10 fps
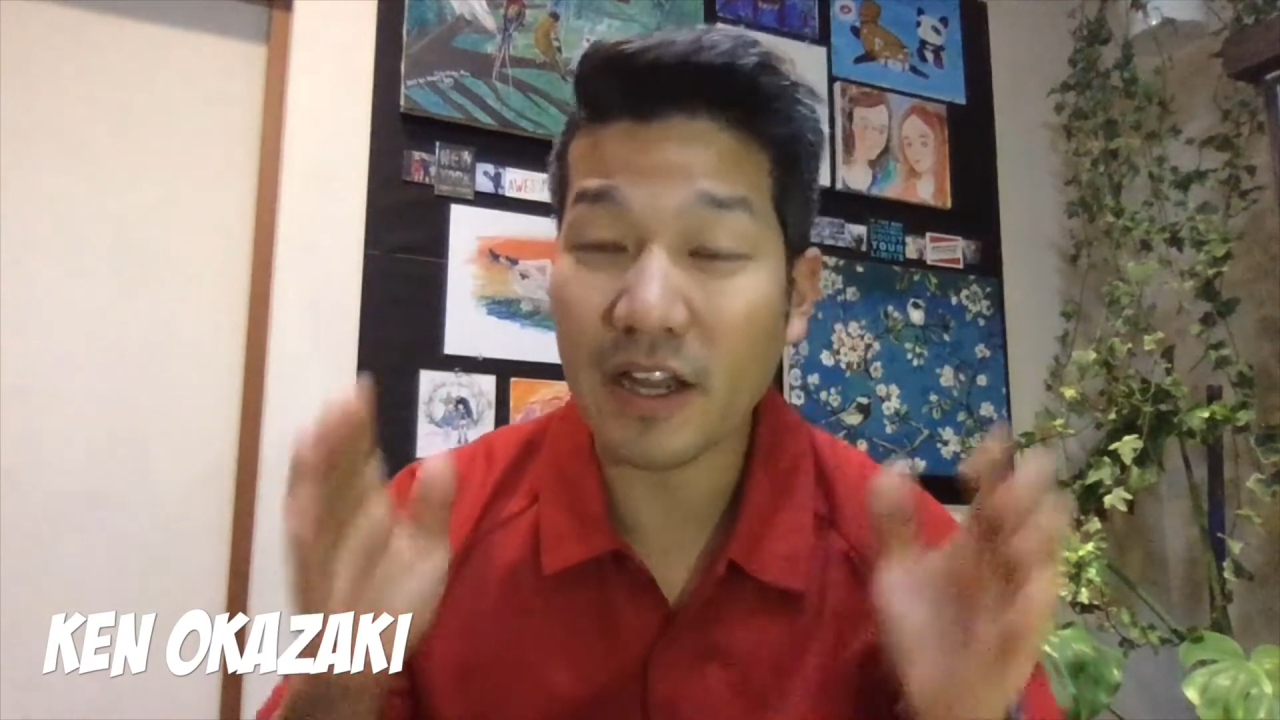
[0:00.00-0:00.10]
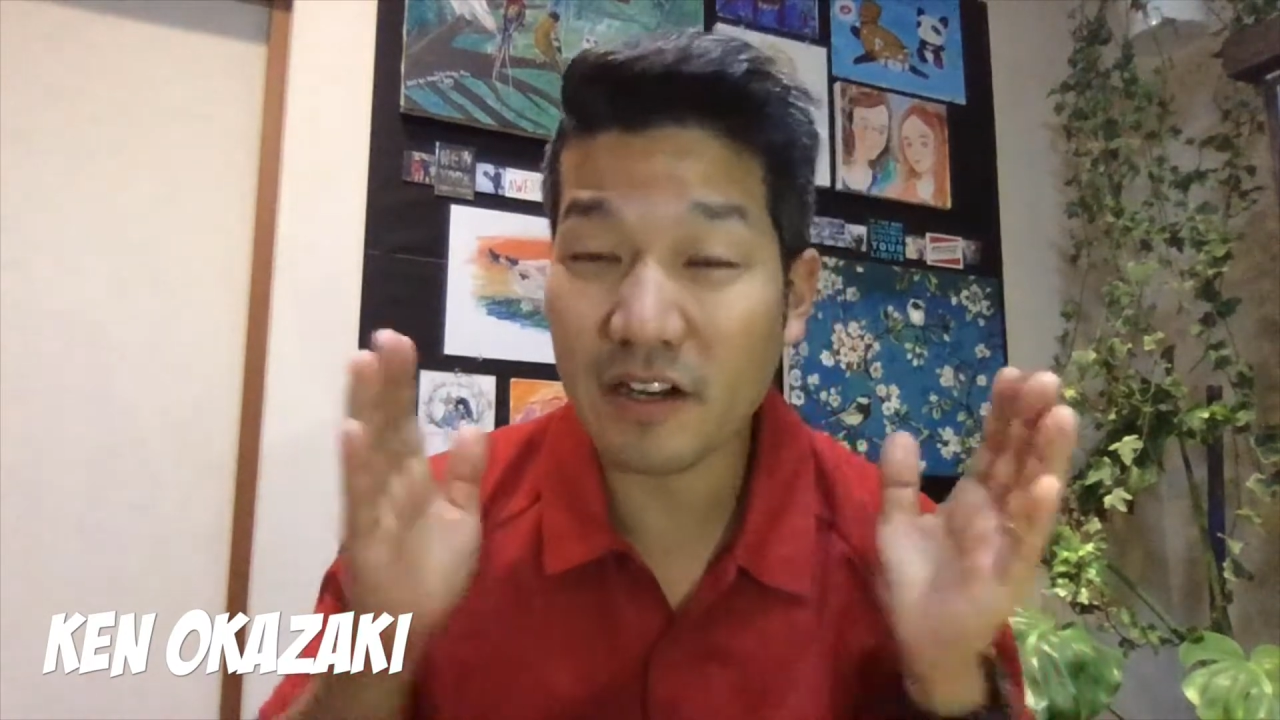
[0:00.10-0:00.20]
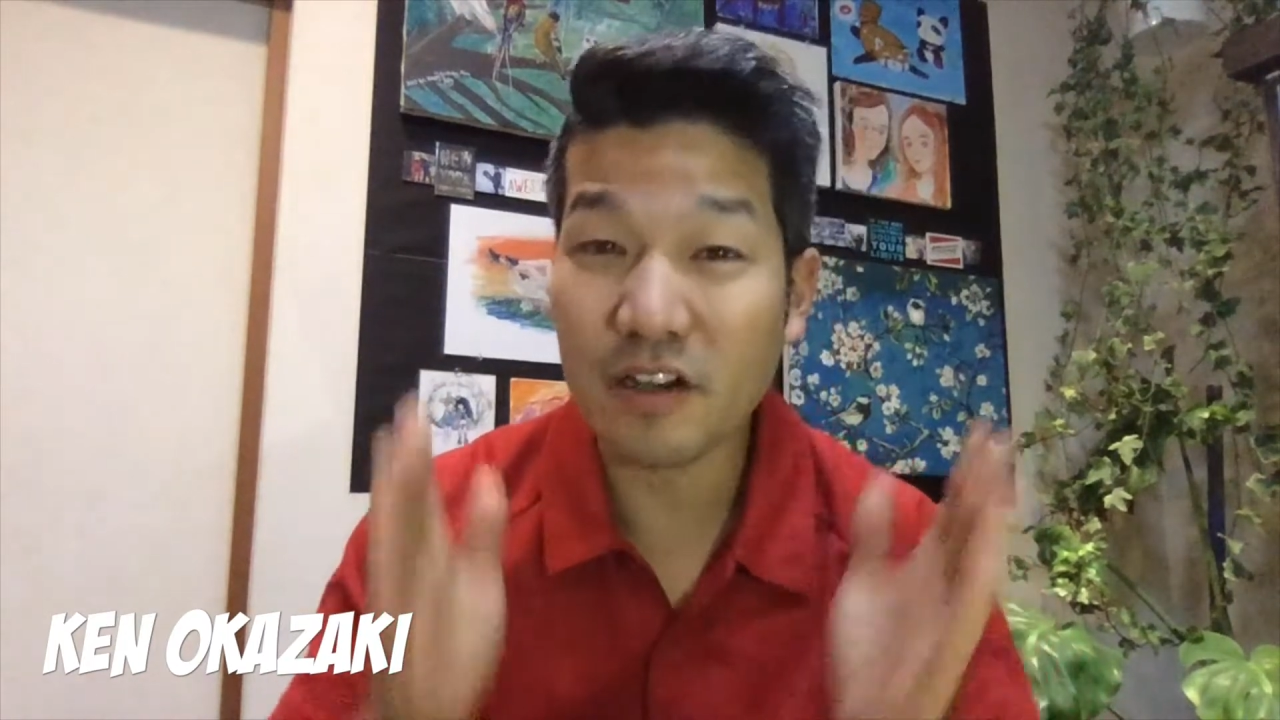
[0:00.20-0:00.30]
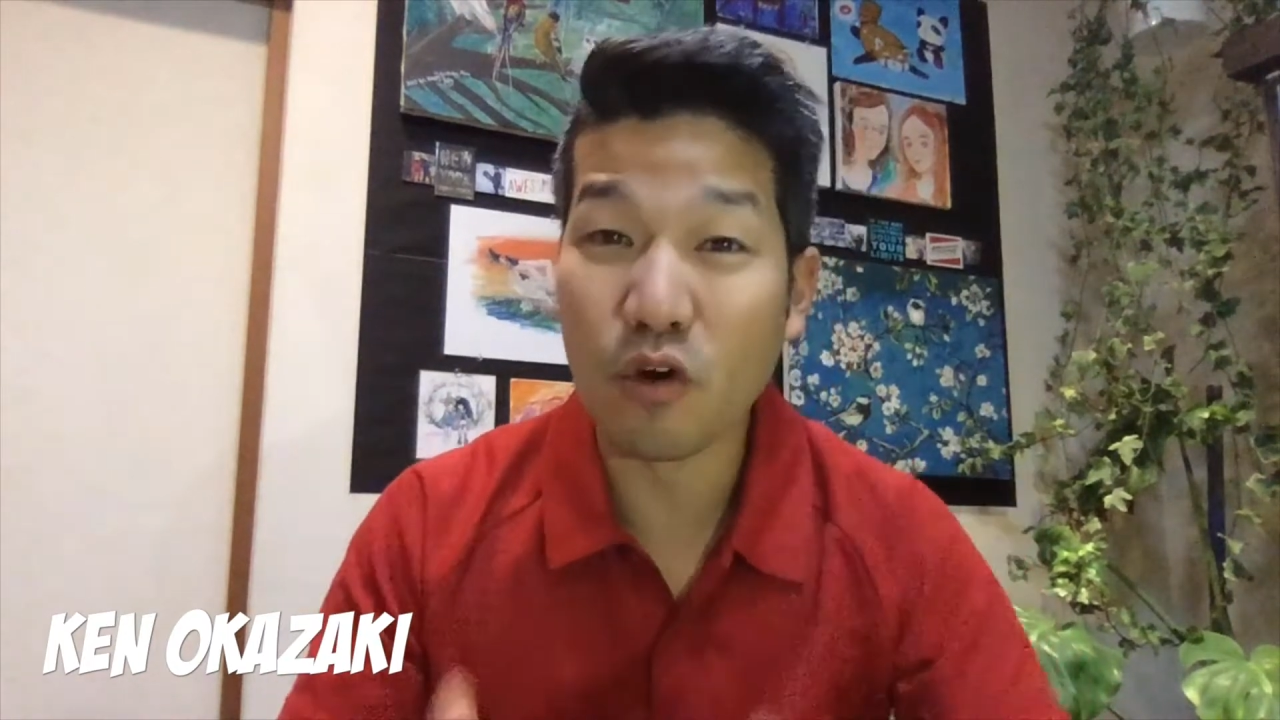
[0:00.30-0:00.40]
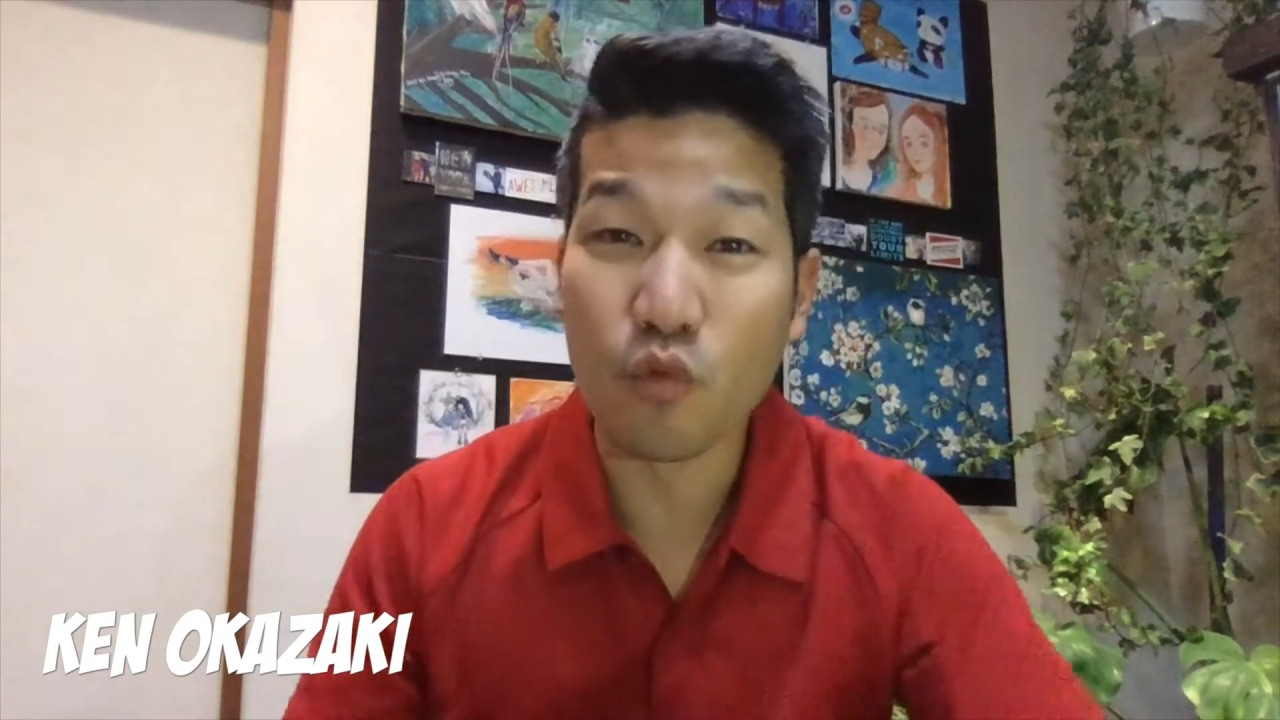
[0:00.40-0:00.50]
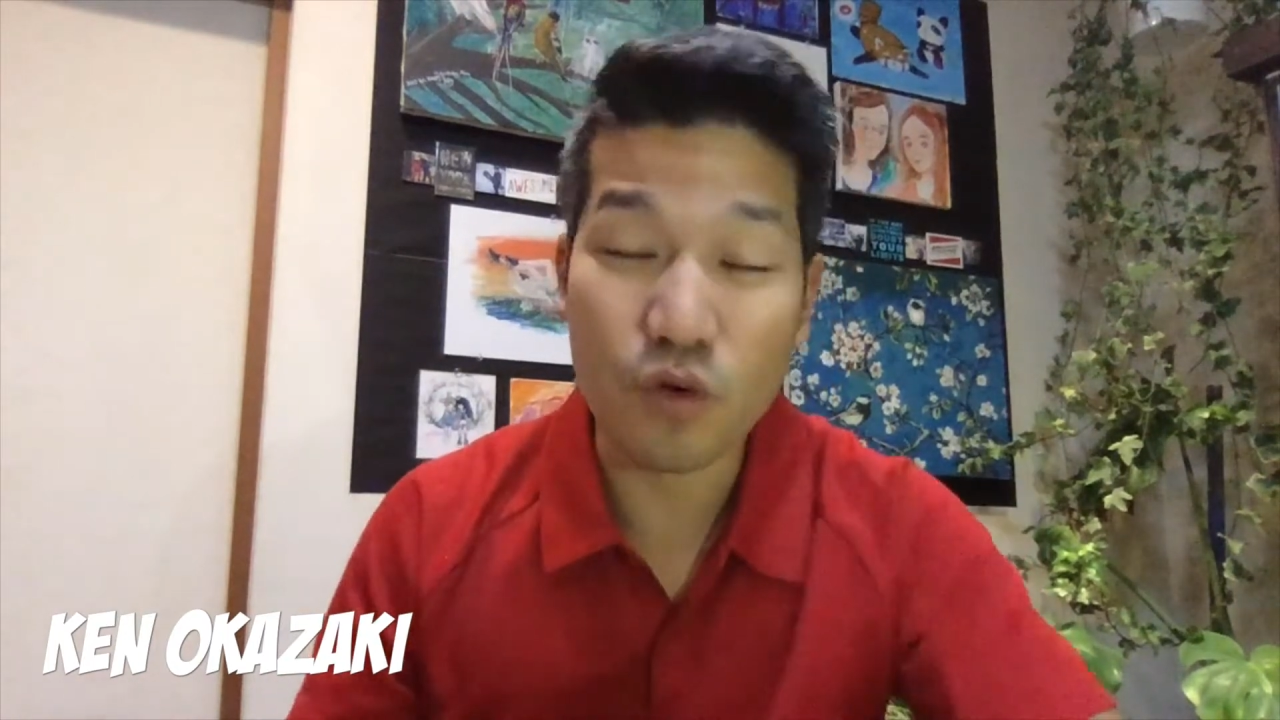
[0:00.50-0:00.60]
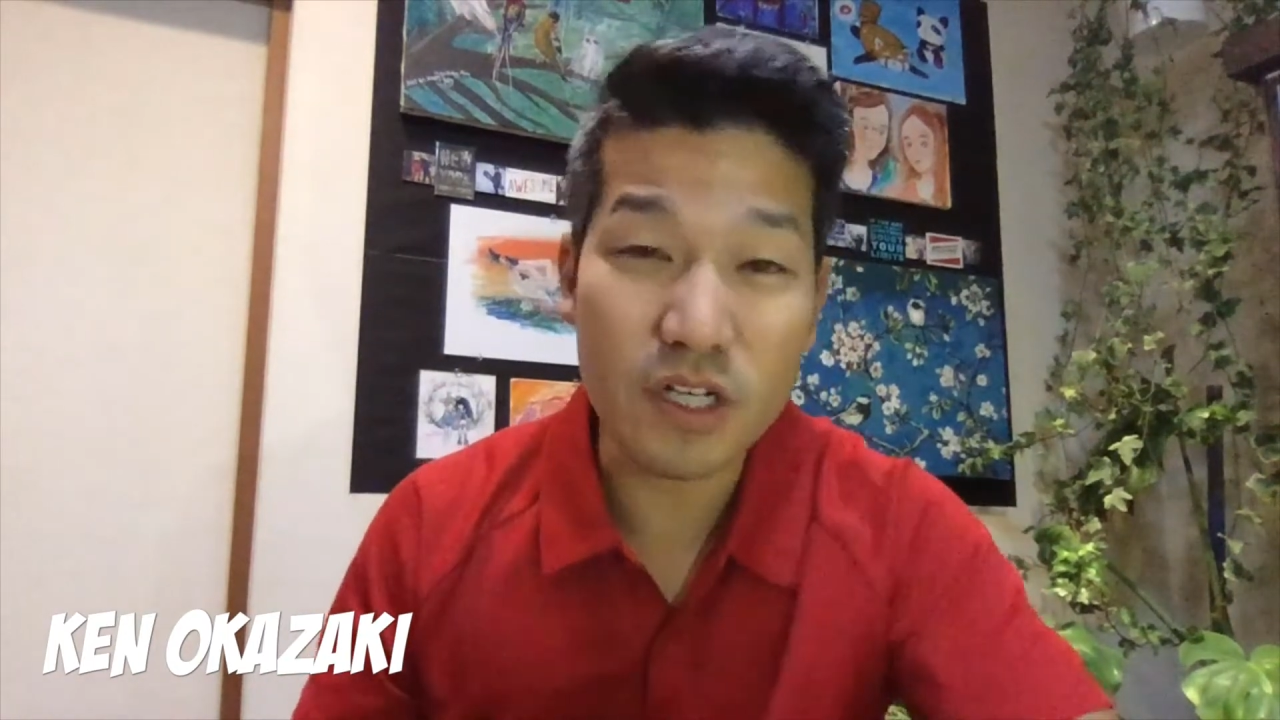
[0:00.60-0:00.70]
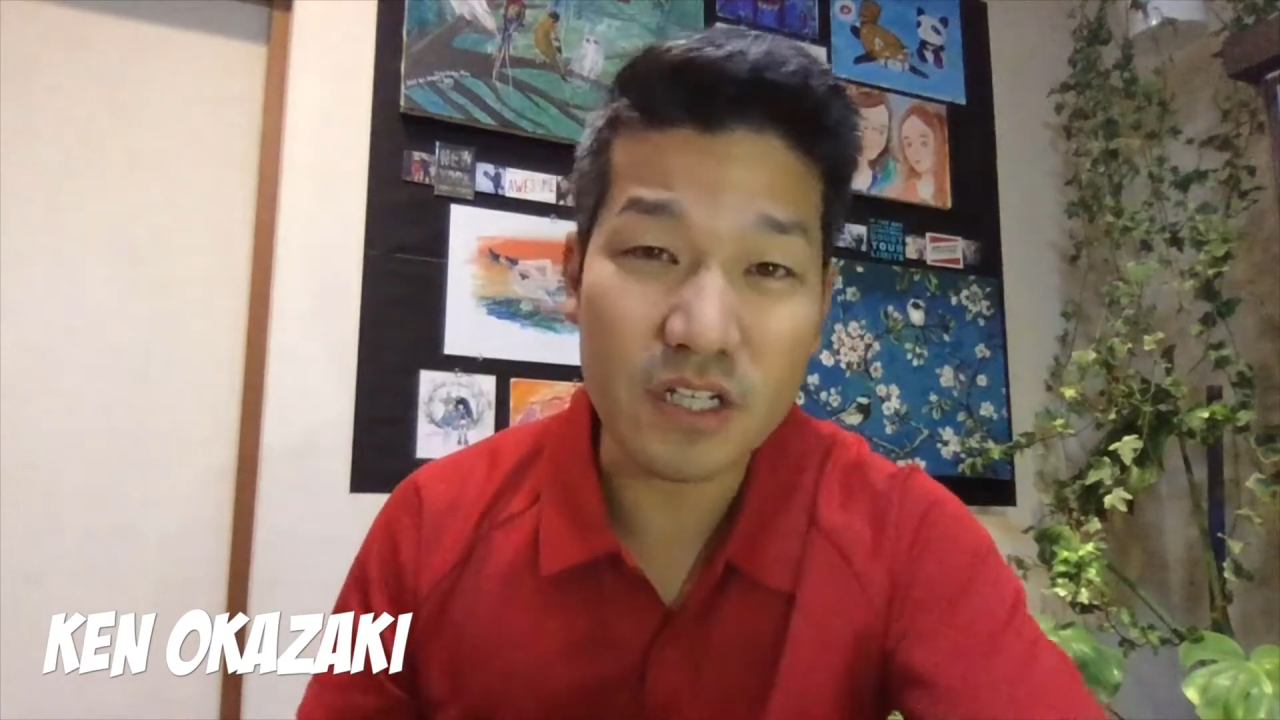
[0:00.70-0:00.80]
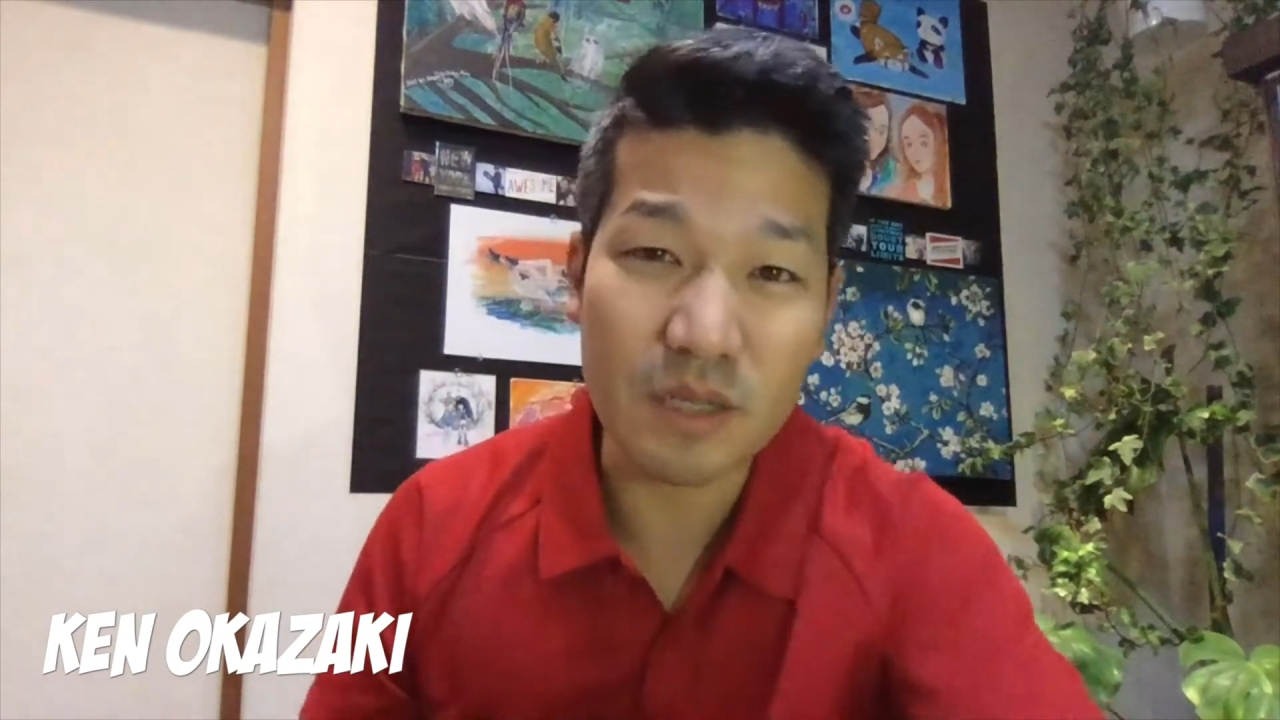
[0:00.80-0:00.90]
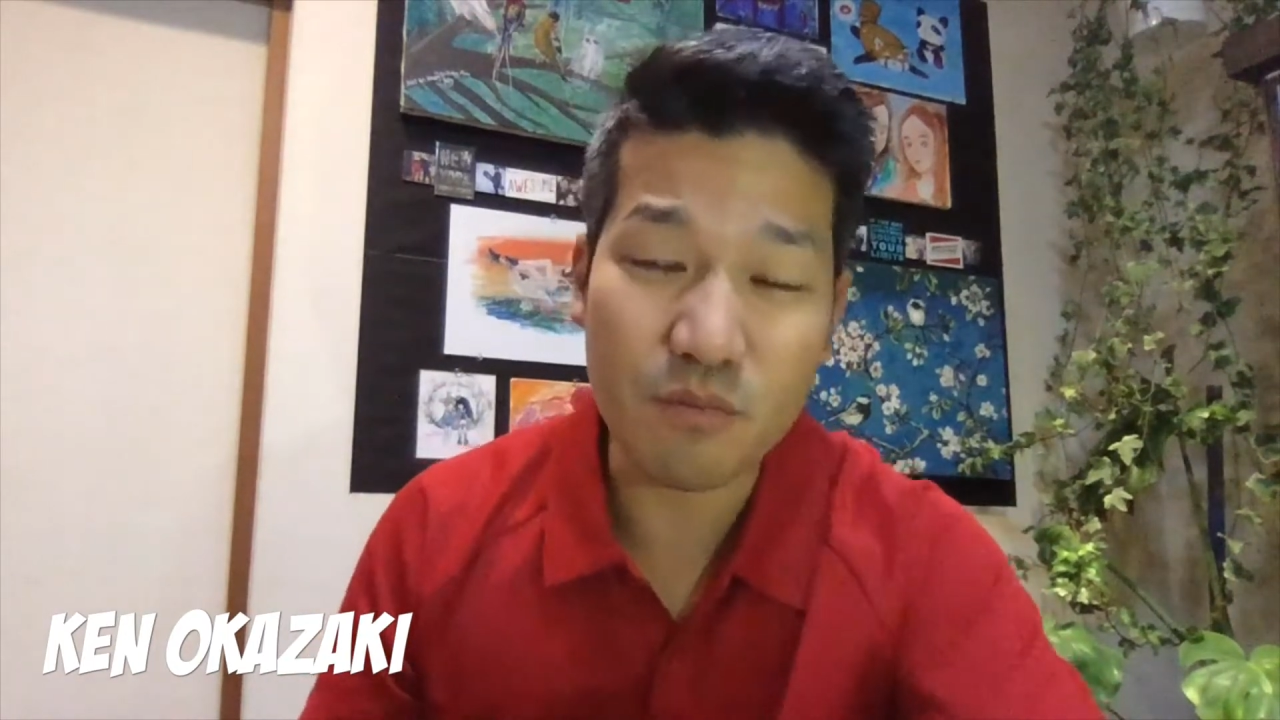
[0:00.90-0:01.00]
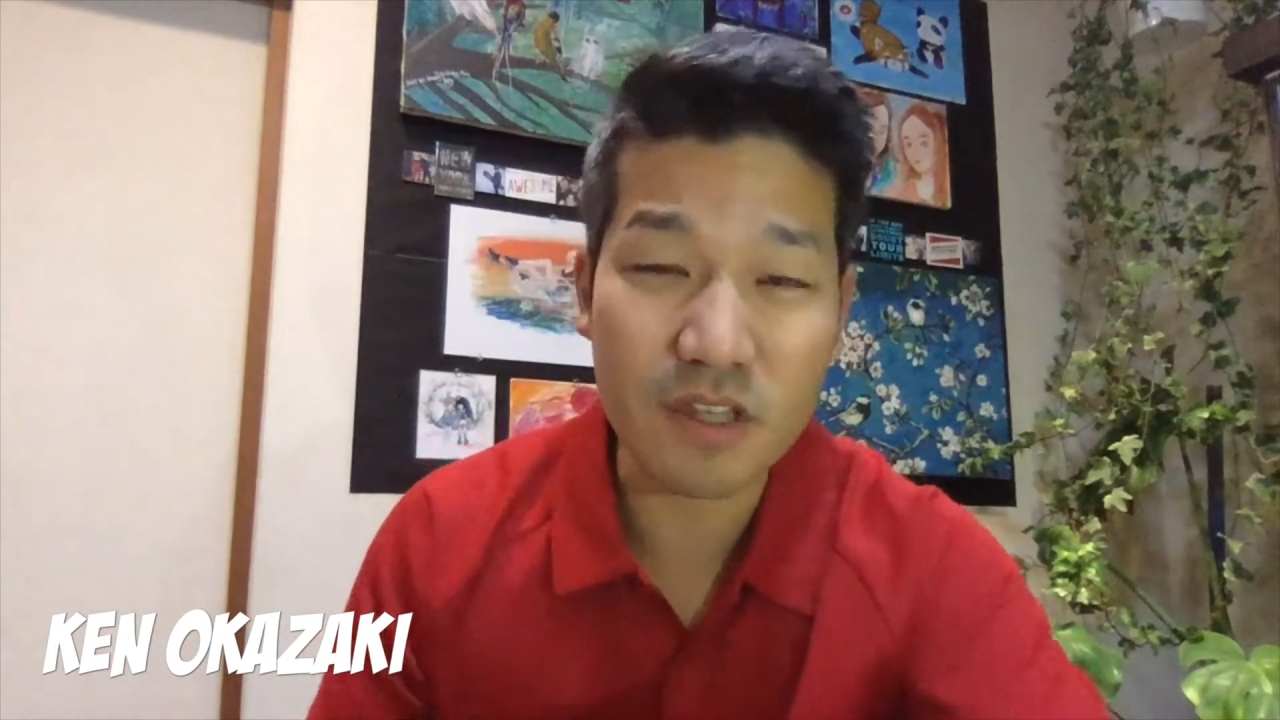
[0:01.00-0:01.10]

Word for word: I'm going to go really deep